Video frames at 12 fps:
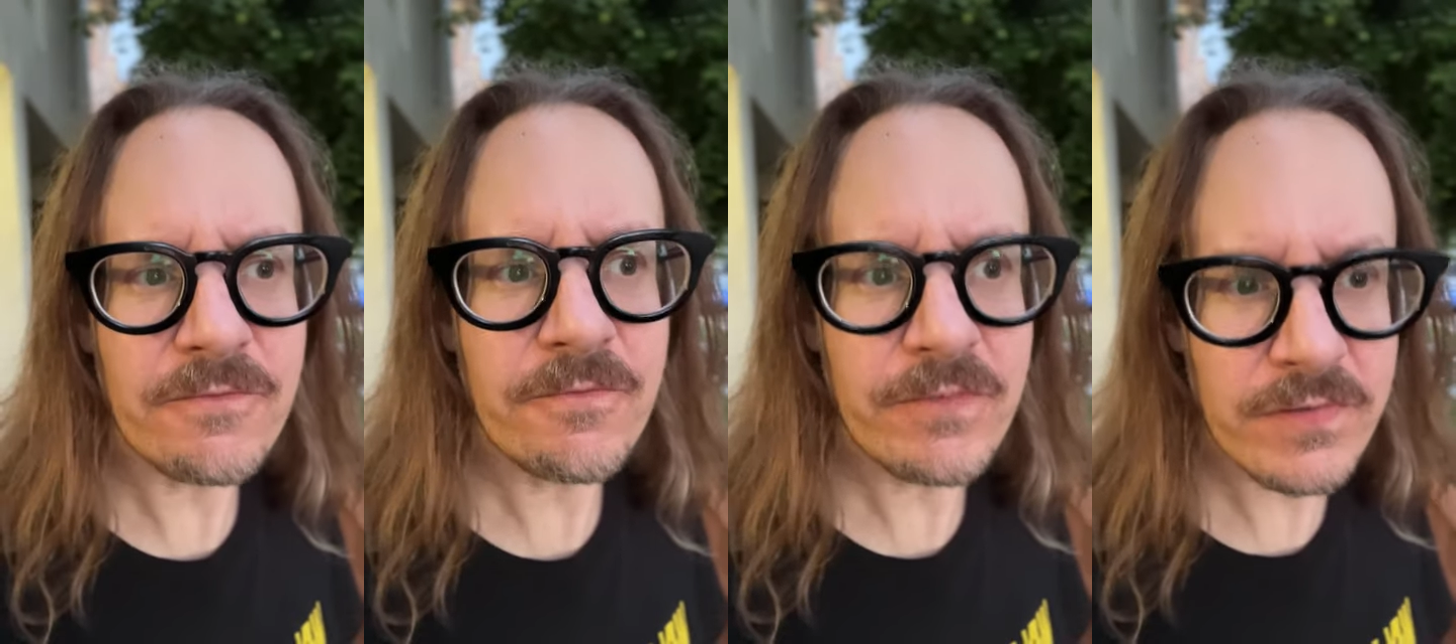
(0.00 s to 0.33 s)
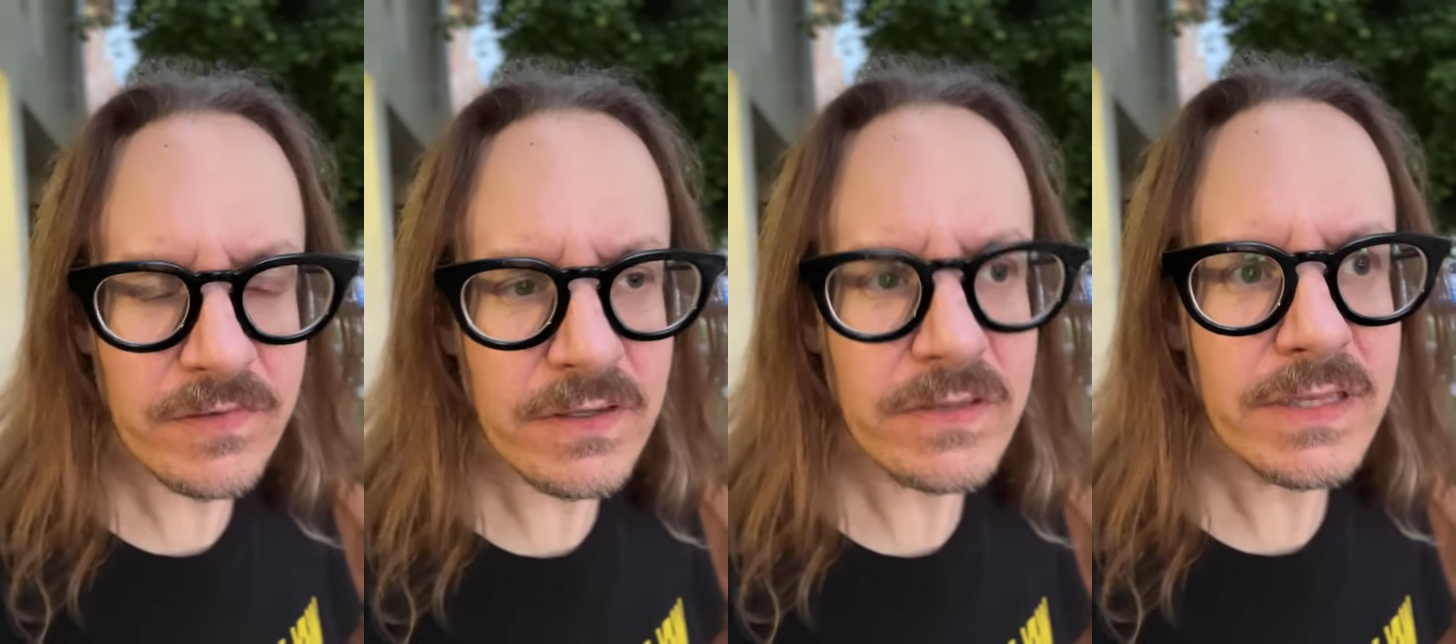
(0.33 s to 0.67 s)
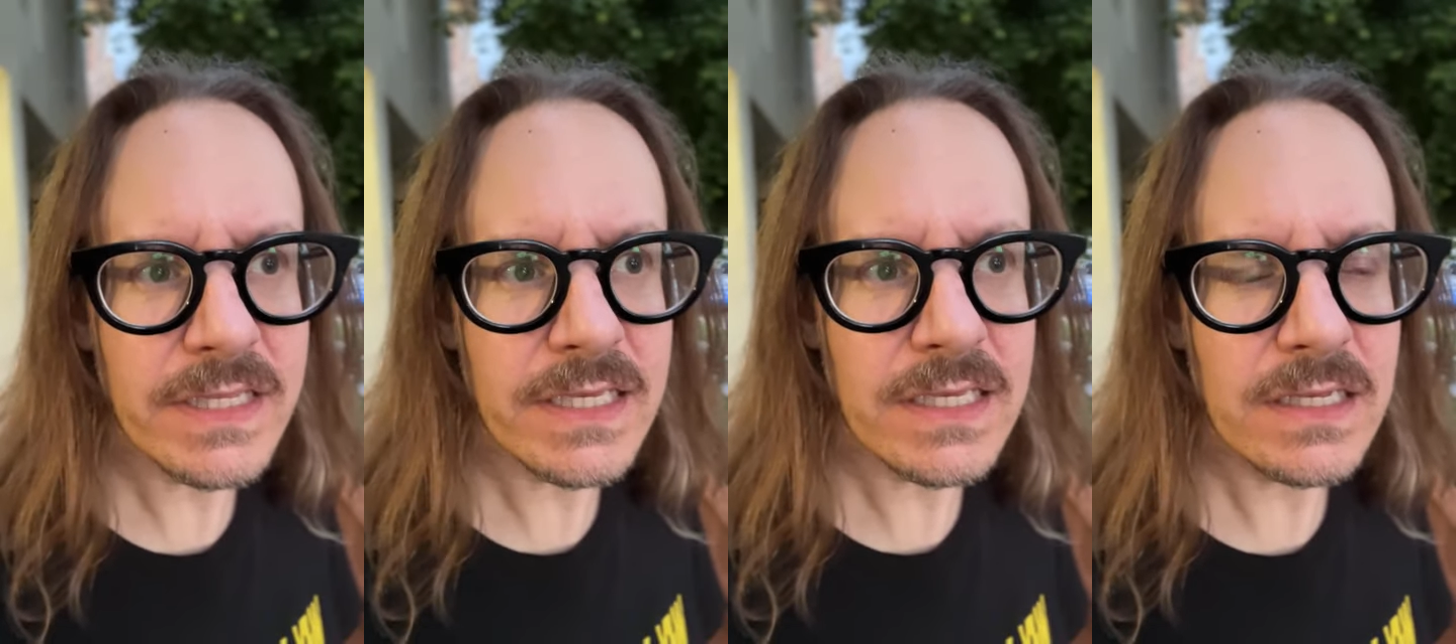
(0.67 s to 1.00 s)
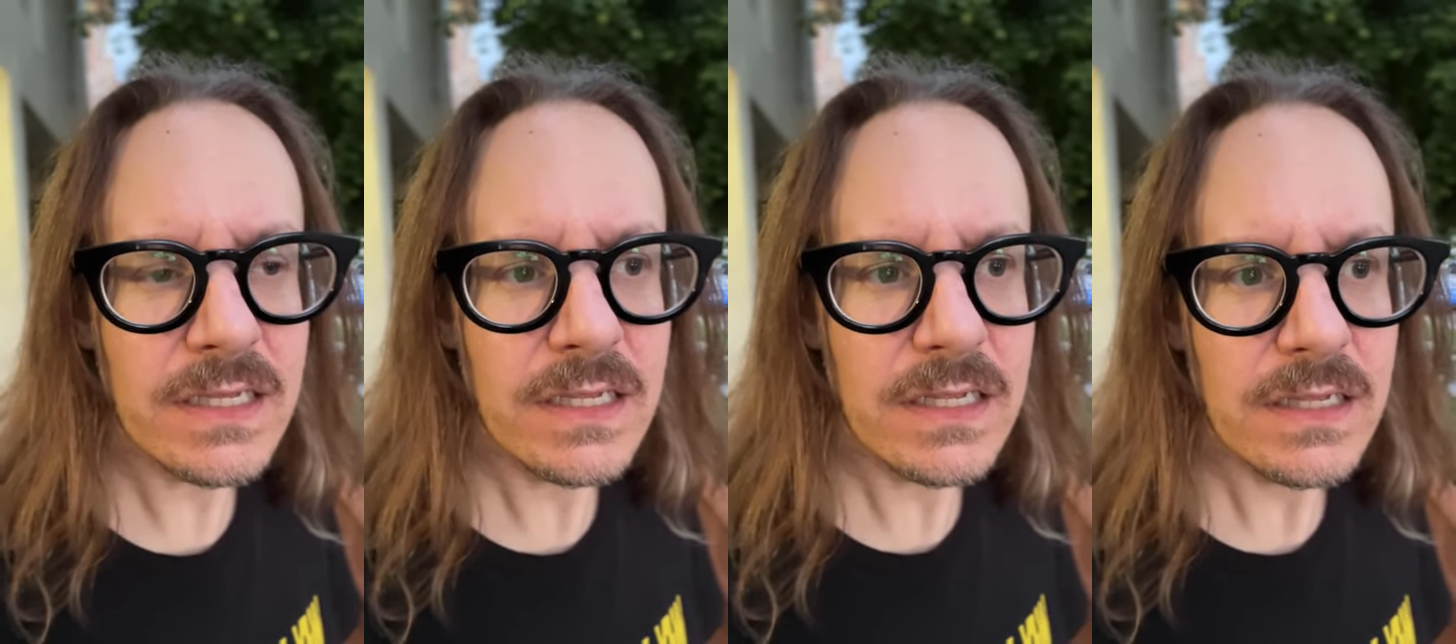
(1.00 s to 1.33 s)
physically
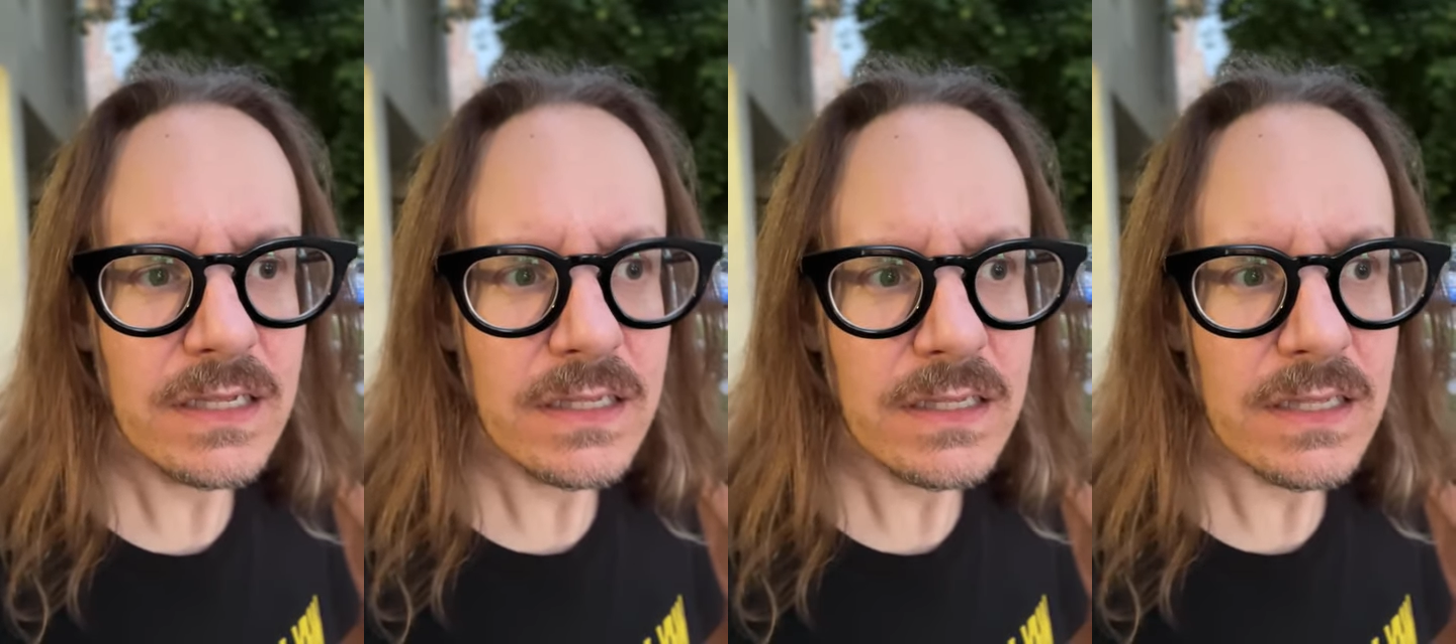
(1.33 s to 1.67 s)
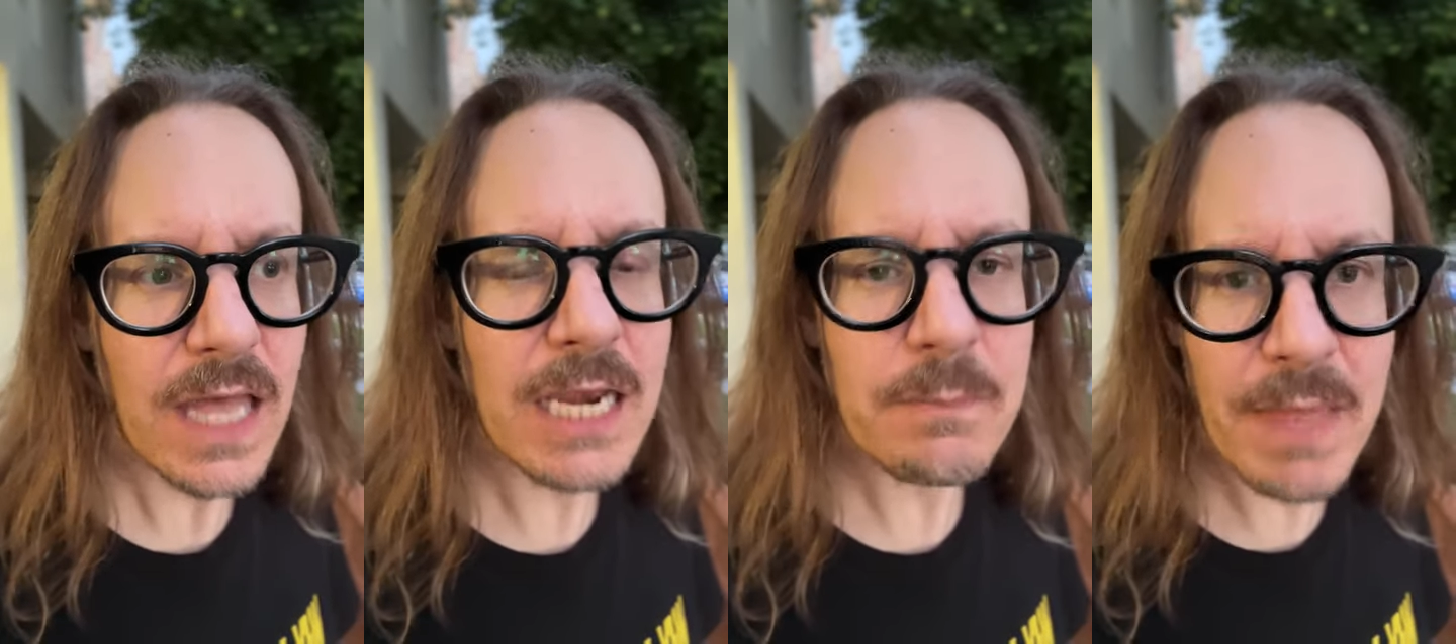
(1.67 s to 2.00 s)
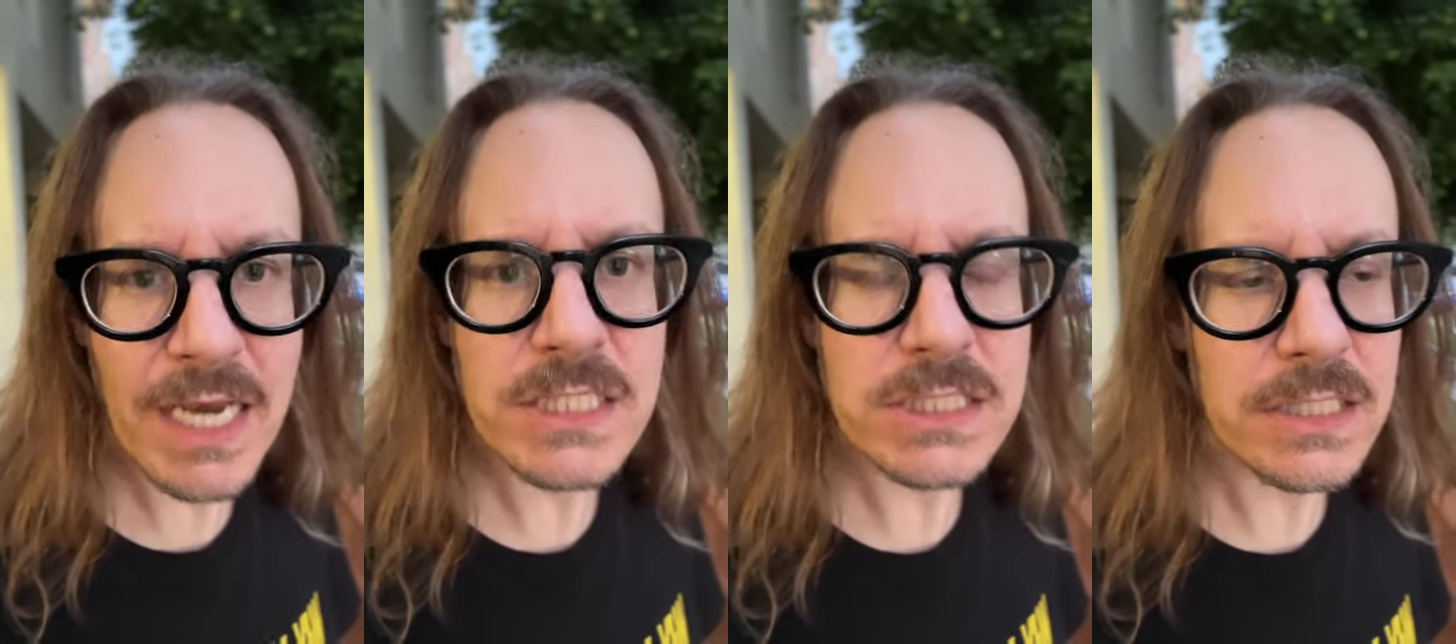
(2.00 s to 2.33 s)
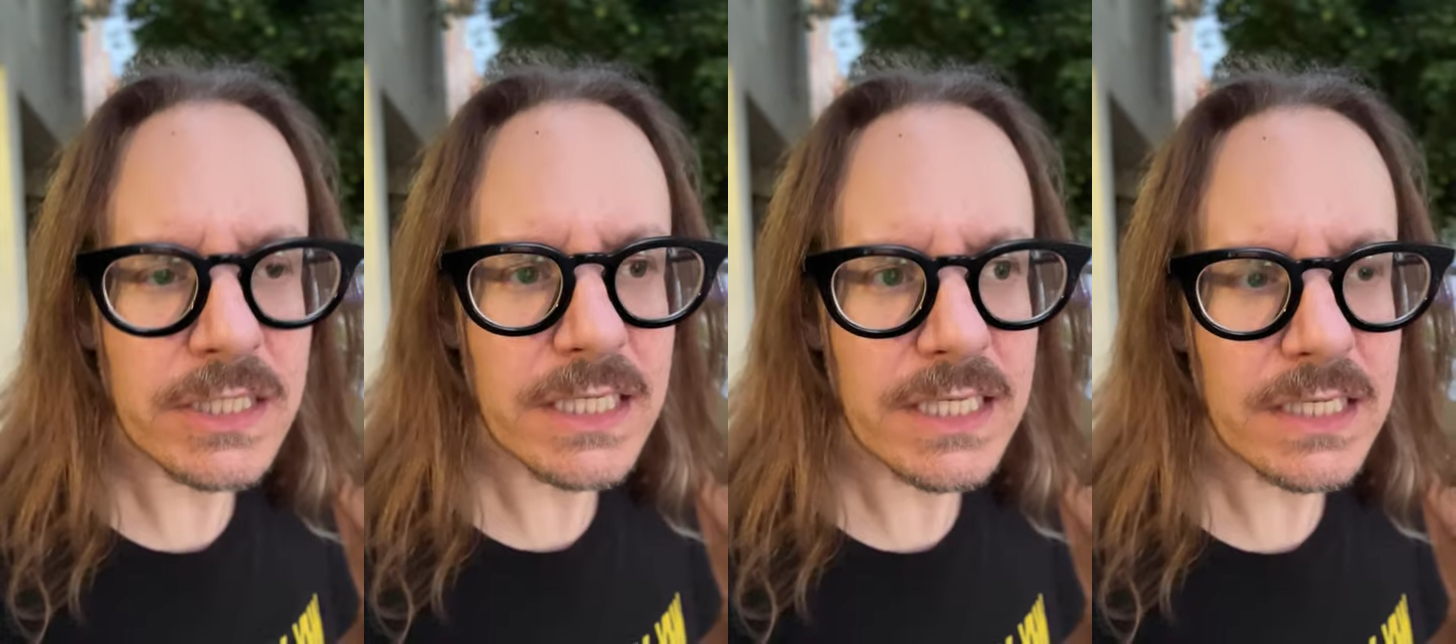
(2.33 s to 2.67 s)
and
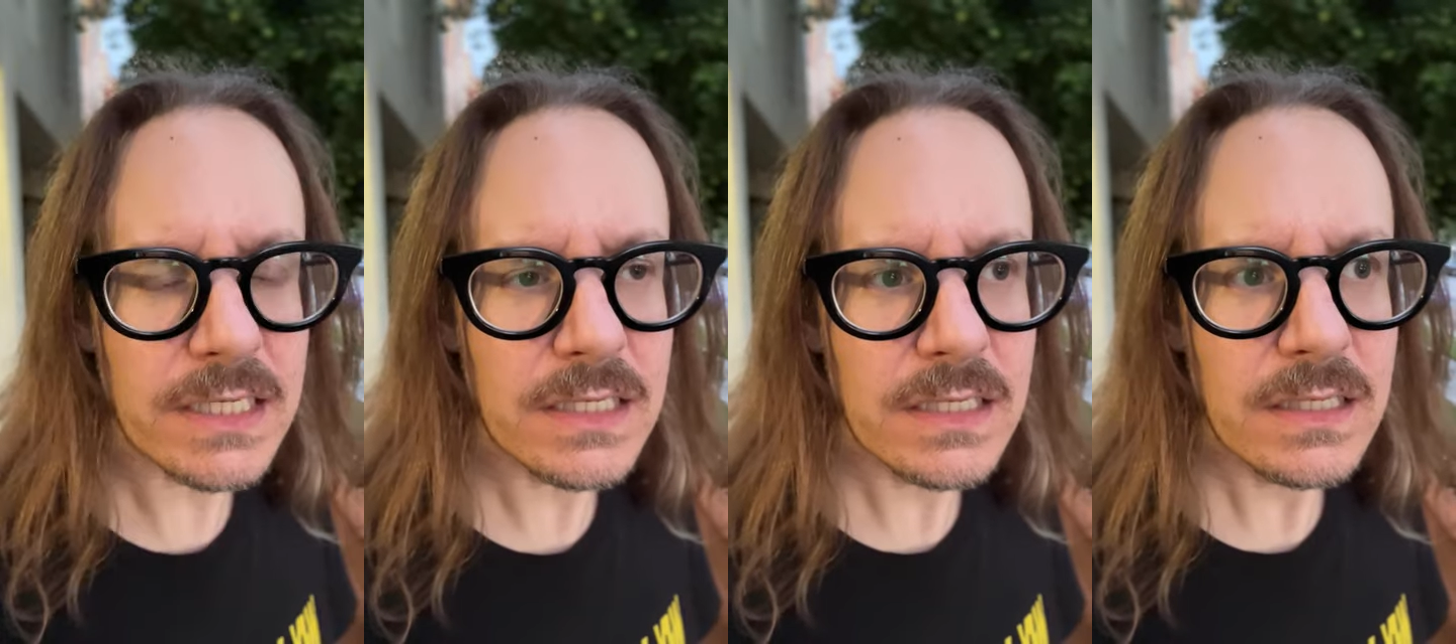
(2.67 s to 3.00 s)
mentally,